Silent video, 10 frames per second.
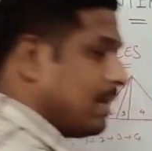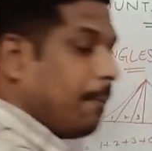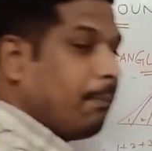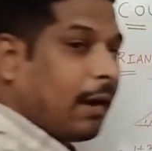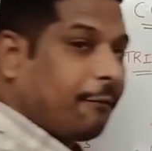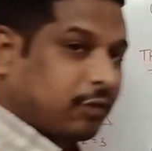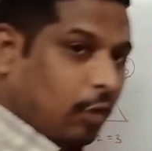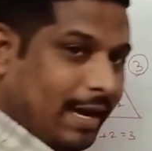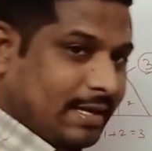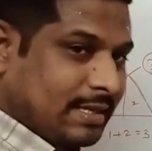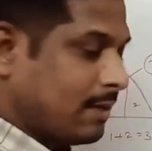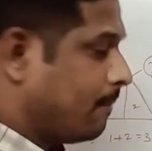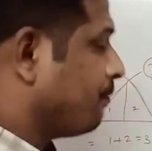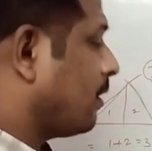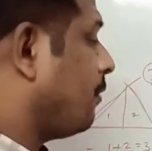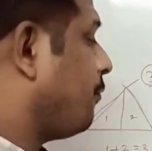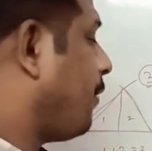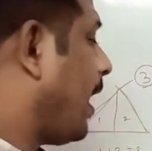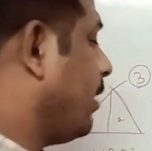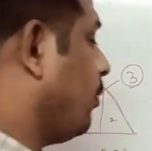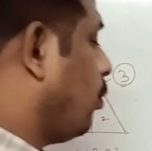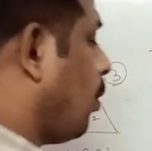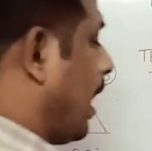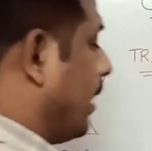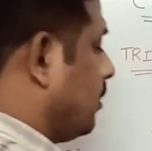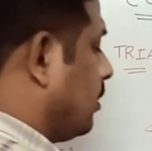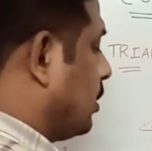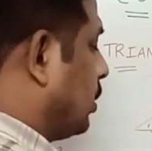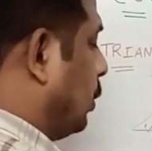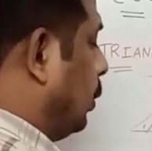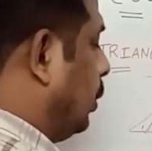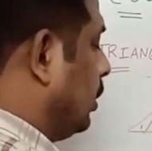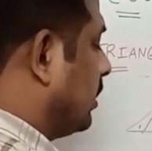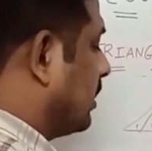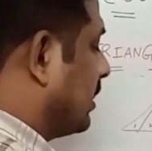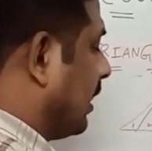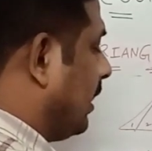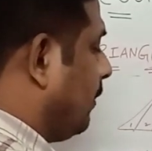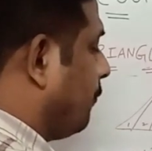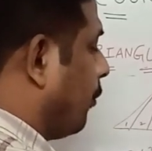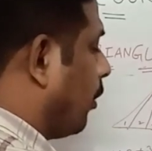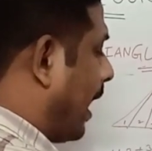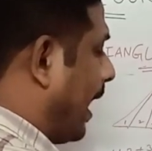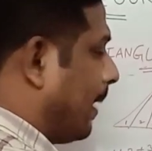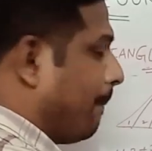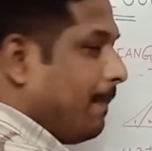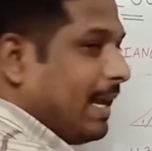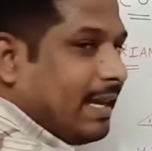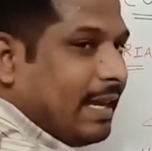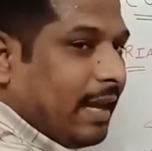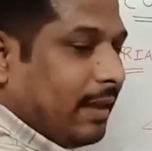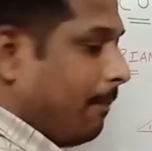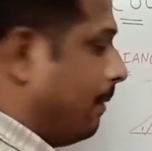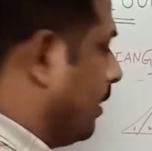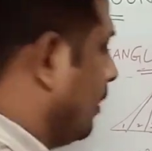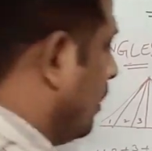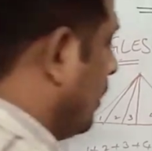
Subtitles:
is number of squares? 5. 1, 2, 3, 4 and a bigger number.